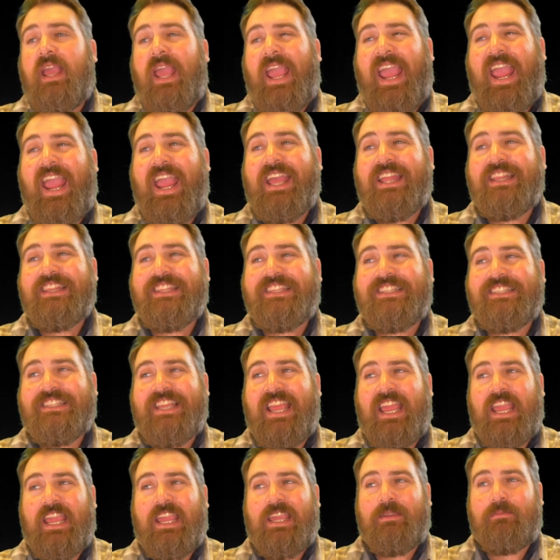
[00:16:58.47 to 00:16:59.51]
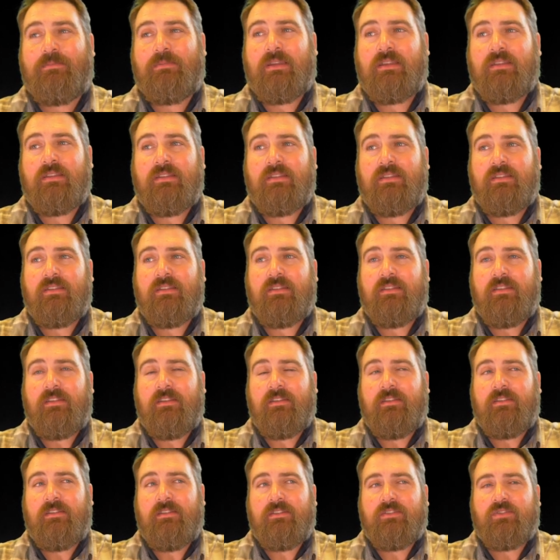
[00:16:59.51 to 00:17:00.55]
had the same
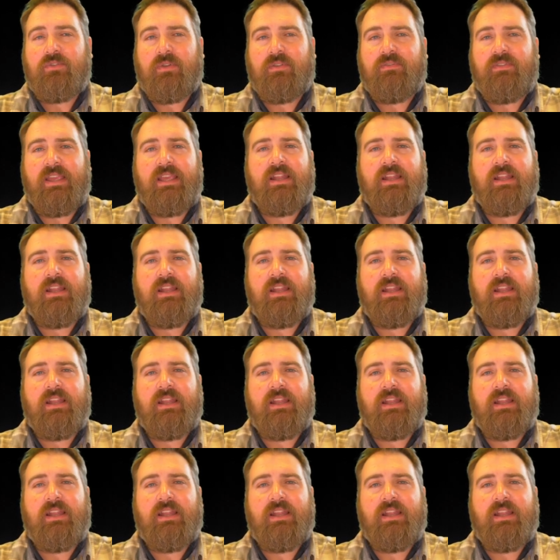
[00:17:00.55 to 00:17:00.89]
sort of